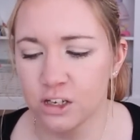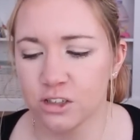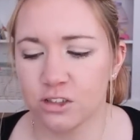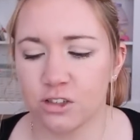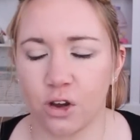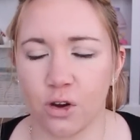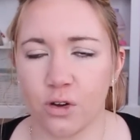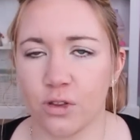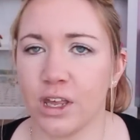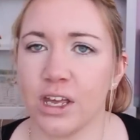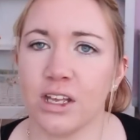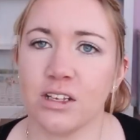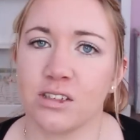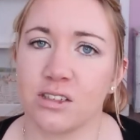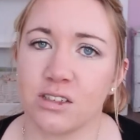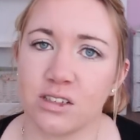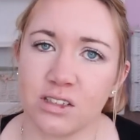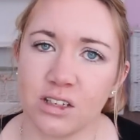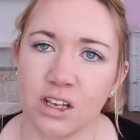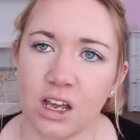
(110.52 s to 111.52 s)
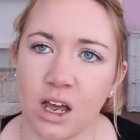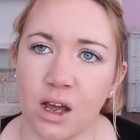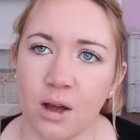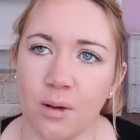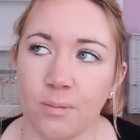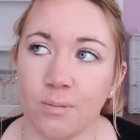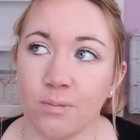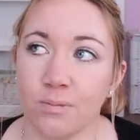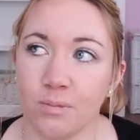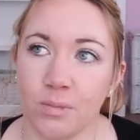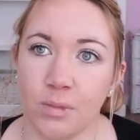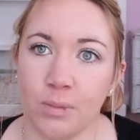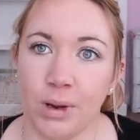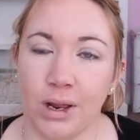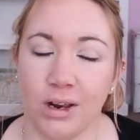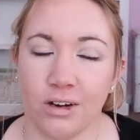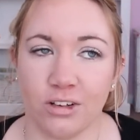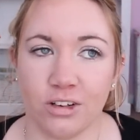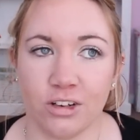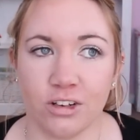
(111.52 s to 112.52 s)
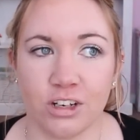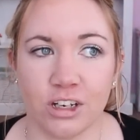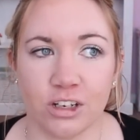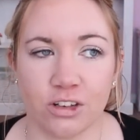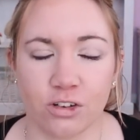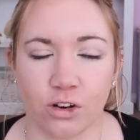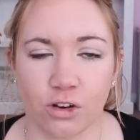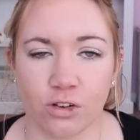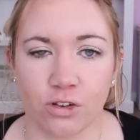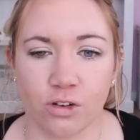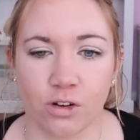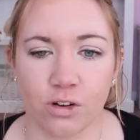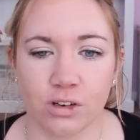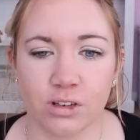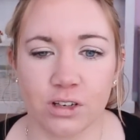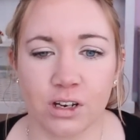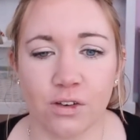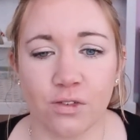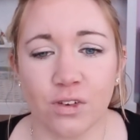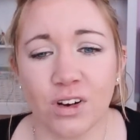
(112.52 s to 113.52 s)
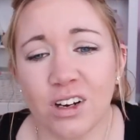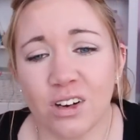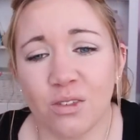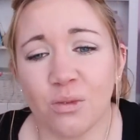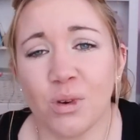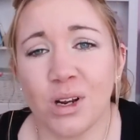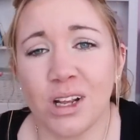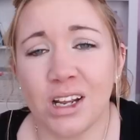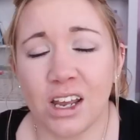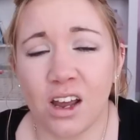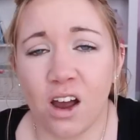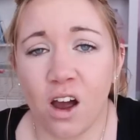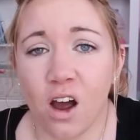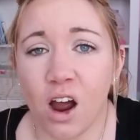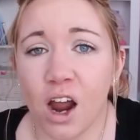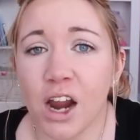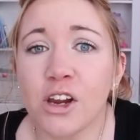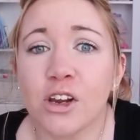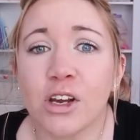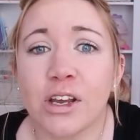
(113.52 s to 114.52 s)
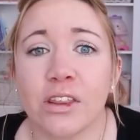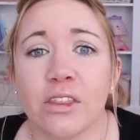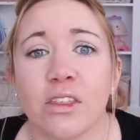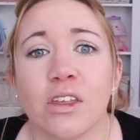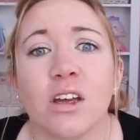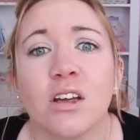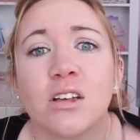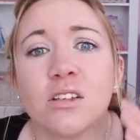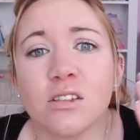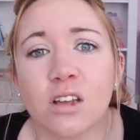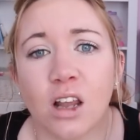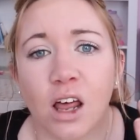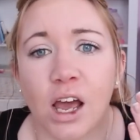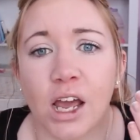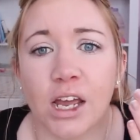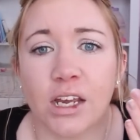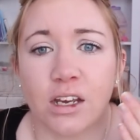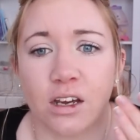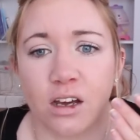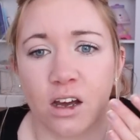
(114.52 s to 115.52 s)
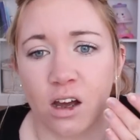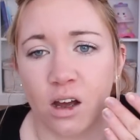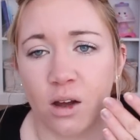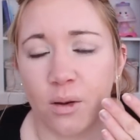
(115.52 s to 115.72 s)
So that's about your testosterone and stuff. And when they're high, you get things like